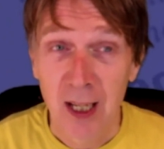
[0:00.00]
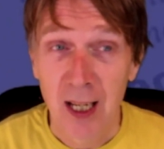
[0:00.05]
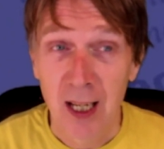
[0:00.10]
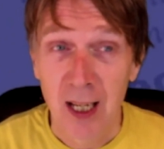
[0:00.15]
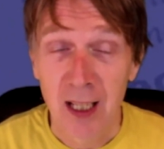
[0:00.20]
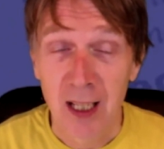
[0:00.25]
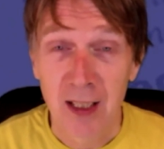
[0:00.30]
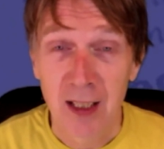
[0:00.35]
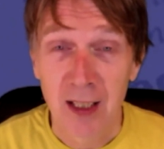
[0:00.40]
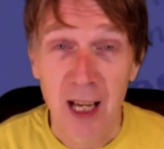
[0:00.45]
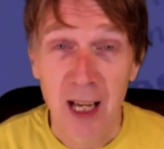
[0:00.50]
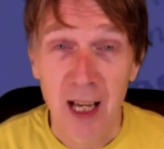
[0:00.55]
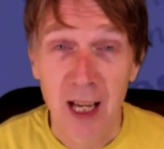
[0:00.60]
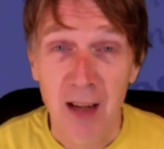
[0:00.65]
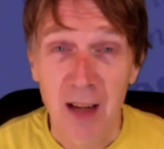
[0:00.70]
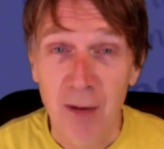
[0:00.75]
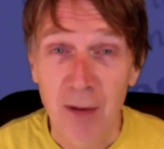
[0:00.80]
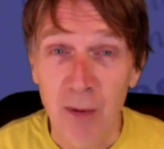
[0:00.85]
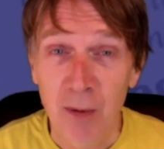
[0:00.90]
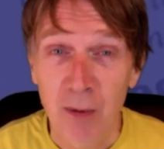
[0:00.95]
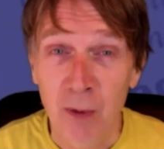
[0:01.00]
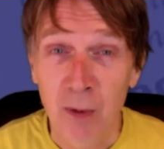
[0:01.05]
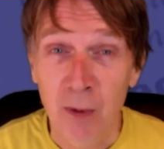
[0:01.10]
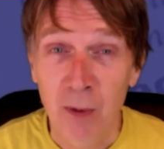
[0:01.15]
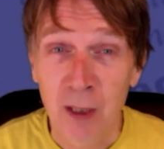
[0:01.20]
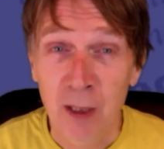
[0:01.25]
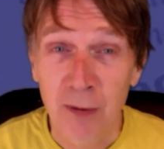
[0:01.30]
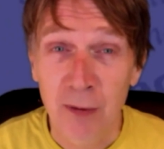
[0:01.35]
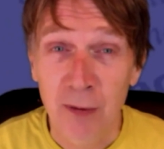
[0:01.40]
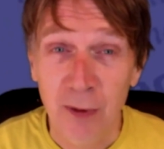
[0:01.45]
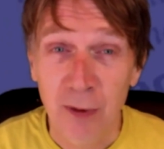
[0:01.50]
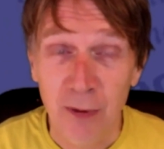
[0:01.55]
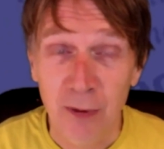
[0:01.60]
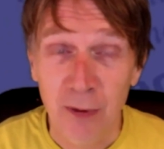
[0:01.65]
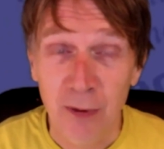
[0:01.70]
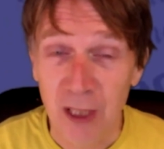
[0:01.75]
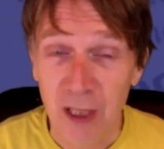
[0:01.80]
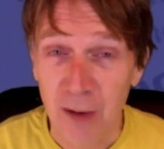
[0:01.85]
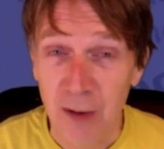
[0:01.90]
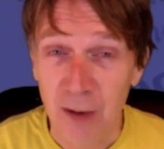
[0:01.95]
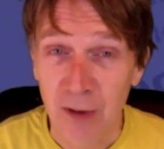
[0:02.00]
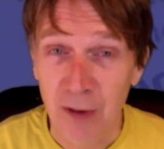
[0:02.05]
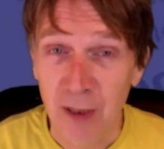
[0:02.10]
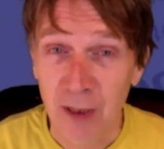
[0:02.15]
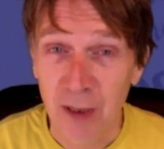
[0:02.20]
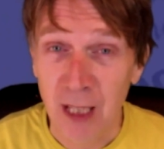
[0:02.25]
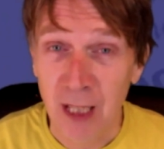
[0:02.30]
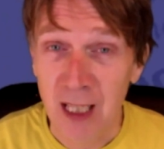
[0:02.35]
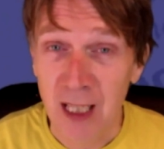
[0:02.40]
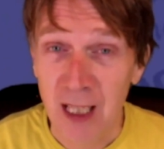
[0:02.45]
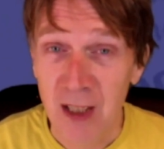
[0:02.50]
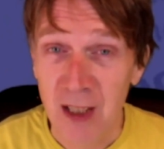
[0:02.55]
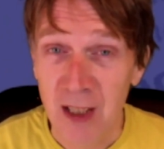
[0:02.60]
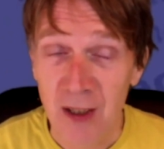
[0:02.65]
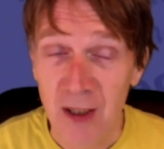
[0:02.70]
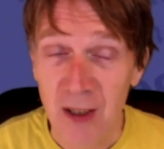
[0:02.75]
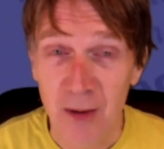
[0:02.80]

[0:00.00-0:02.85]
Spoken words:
And have a wonderful rest of your night